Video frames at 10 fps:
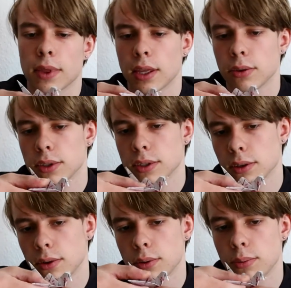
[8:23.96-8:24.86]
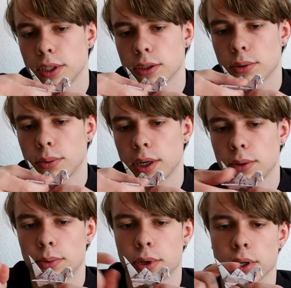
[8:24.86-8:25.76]
Now it doesn't always
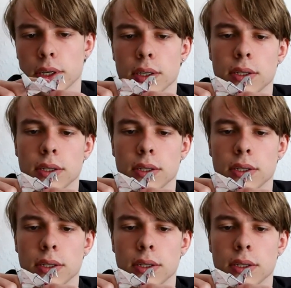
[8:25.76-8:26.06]
quite work.